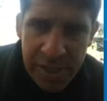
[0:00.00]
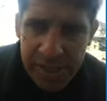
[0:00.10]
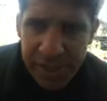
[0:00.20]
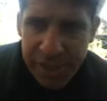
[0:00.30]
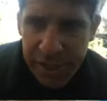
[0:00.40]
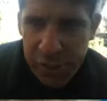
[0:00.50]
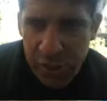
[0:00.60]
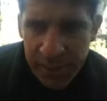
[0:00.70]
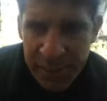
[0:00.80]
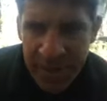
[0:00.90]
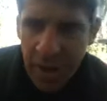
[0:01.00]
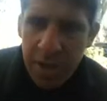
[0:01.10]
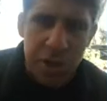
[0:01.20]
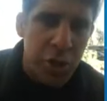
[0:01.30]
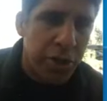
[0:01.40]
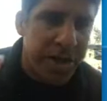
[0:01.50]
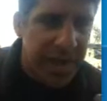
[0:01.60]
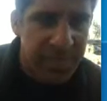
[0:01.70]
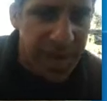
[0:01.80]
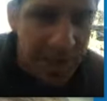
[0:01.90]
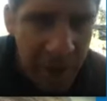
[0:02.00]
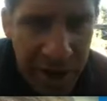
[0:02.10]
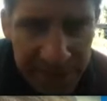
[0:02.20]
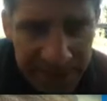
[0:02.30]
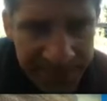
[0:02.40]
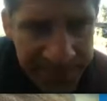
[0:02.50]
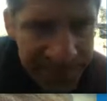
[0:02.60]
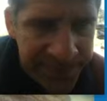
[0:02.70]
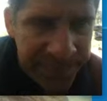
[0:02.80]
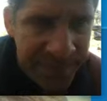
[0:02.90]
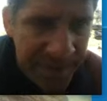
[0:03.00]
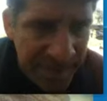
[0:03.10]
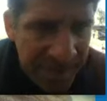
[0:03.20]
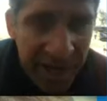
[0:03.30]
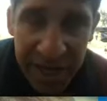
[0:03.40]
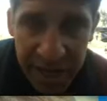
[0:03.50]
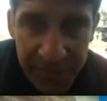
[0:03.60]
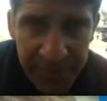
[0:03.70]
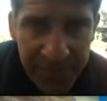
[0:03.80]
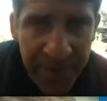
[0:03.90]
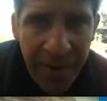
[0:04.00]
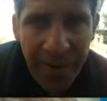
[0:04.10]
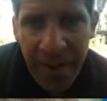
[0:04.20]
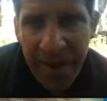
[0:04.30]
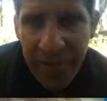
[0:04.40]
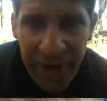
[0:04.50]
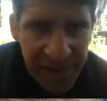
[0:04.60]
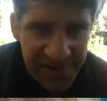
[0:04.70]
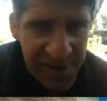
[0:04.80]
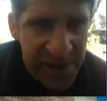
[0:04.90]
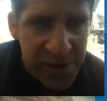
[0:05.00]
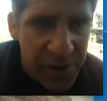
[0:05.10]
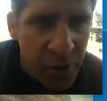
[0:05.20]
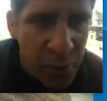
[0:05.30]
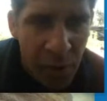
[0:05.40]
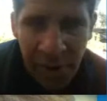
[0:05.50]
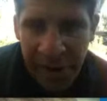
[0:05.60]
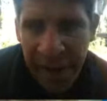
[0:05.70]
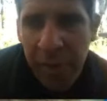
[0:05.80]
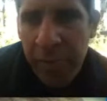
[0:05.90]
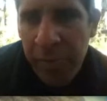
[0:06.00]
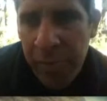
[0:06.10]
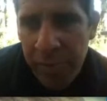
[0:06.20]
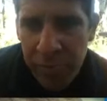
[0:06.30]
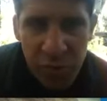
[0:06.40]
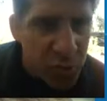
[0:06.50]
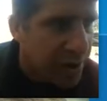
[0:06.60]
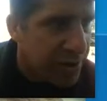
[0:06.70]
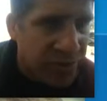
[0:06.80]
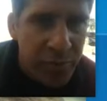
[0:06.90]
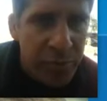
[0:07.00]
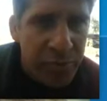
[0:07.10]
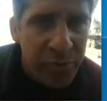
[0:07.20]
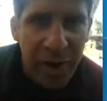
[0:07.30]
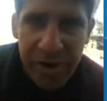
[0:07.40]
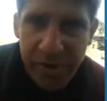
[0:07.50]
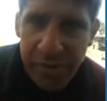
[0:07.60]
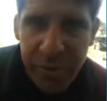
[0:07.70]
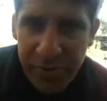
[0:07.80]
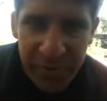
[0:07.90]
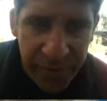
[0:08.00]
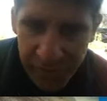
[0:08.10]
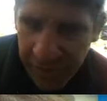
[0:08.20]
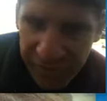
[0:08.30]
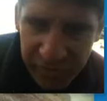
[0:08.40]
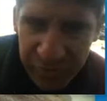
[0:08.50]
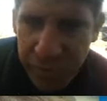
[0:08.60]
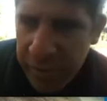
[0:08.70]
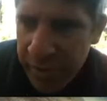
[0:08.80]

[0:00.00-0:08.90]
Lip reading: So, you're a caveman, right? Again. And the next day you go walking out, you run into another person that threatens you.